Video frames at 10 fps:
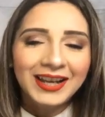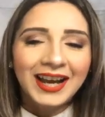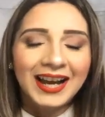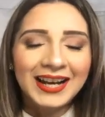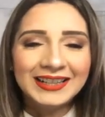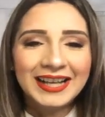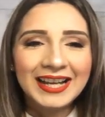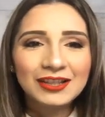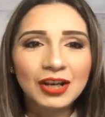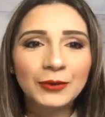And
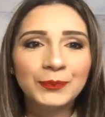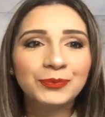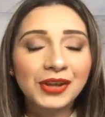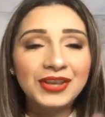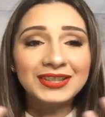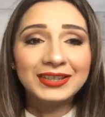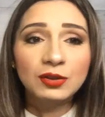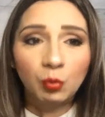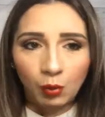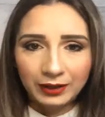so this is
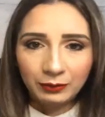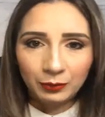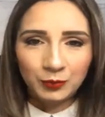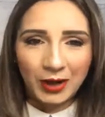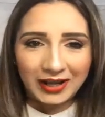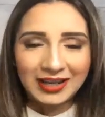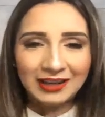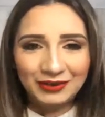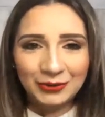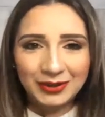one way of
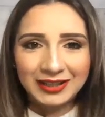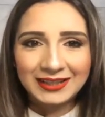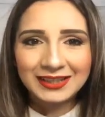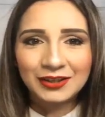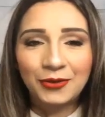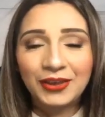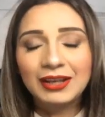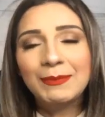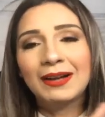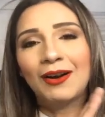doing it. So think
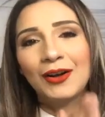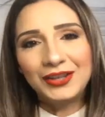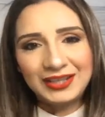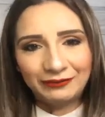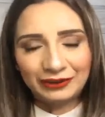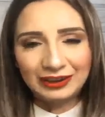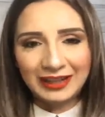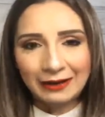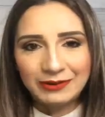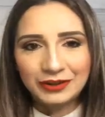about all the different
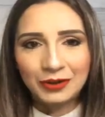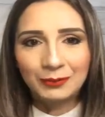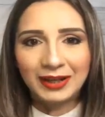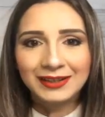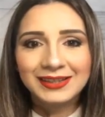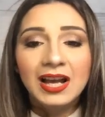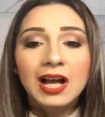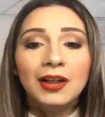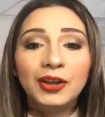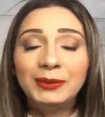language domains.
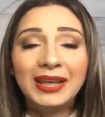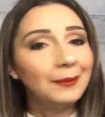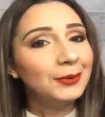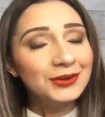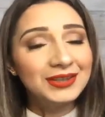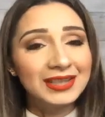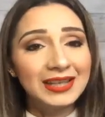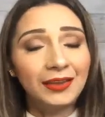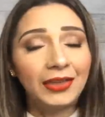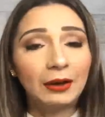They'll be able to see
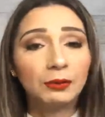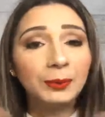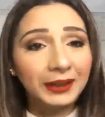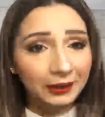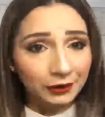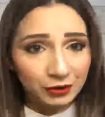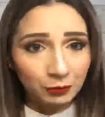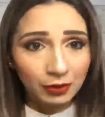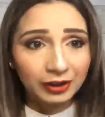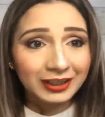their peers'
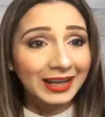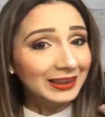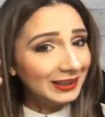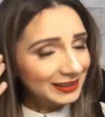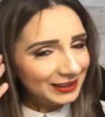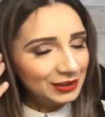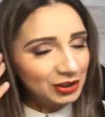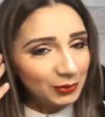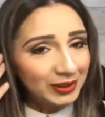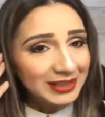work and listen
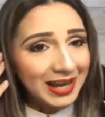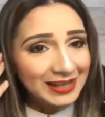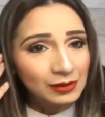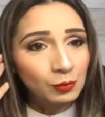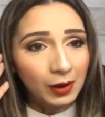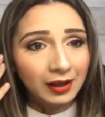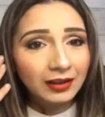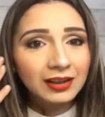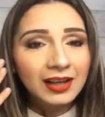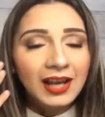to it as well.
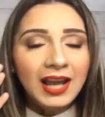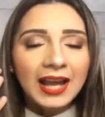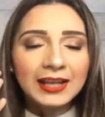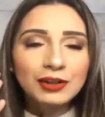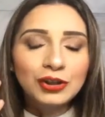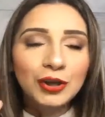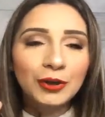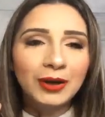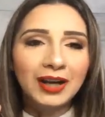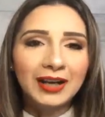And so
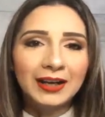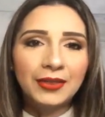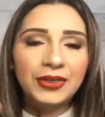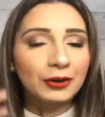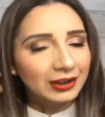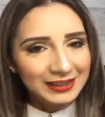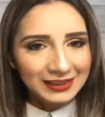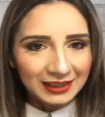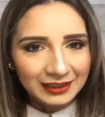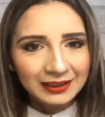they're
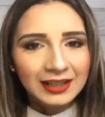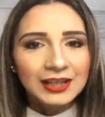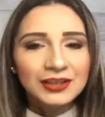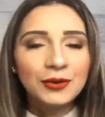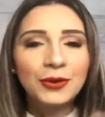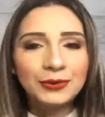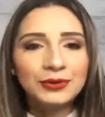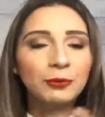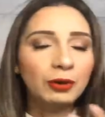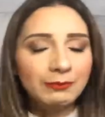listening. So
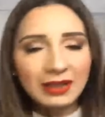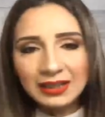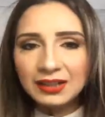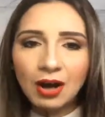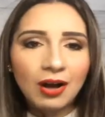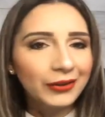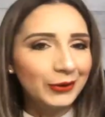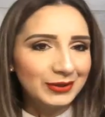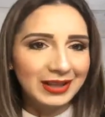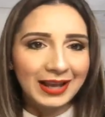we're meeting all those
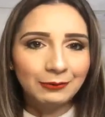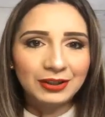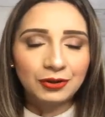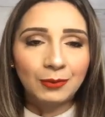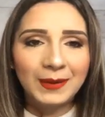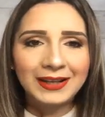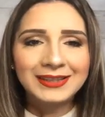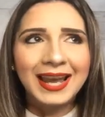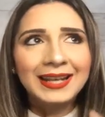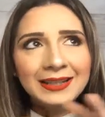language domains.
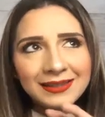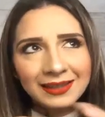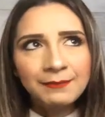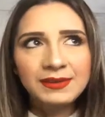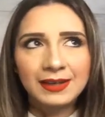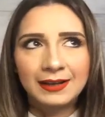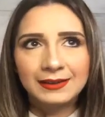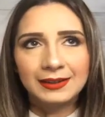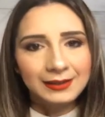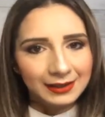And in some sense,
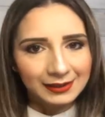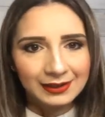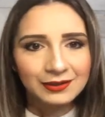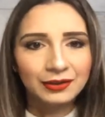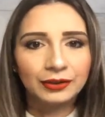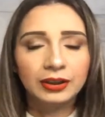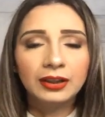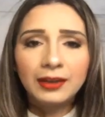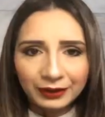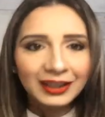in distance learning,
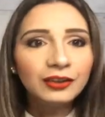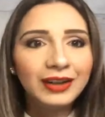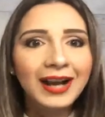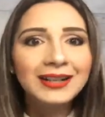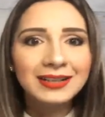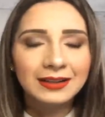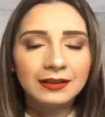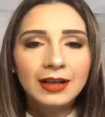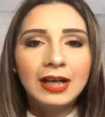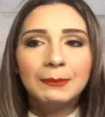they're interacting
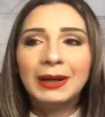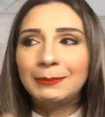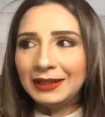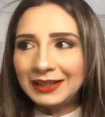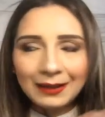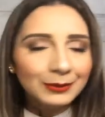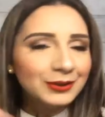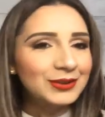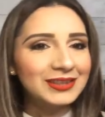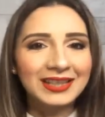by being able to
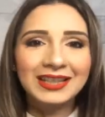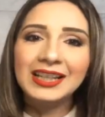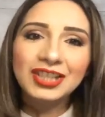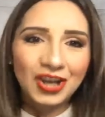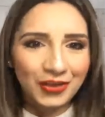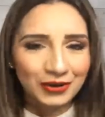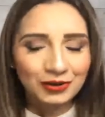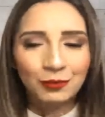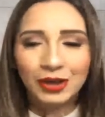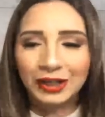see each other's
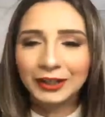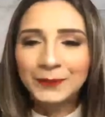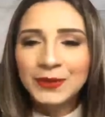work.